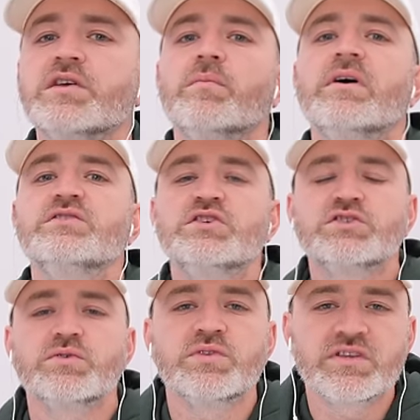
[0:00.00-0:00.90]
something else you can
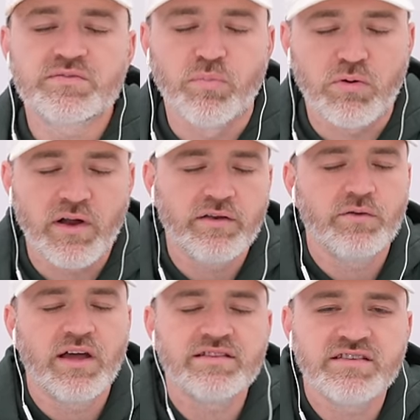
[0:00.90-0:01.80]
do with this brand
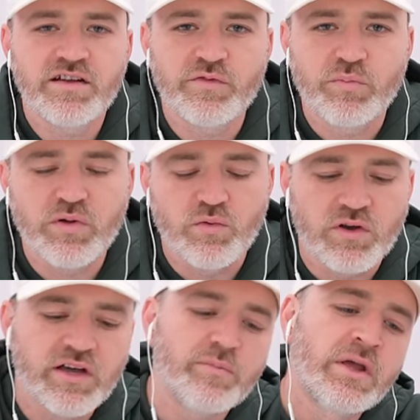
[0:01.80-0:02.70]
new headset if you pick
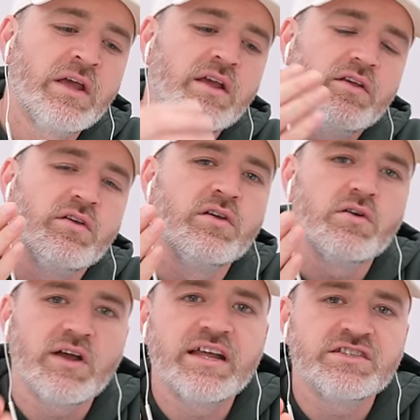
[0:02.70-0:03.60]
one up. You can
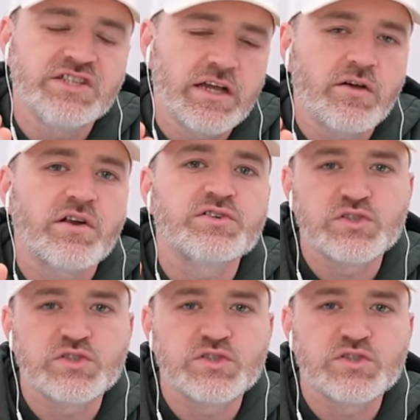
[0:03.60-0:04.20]
go ahead and check out our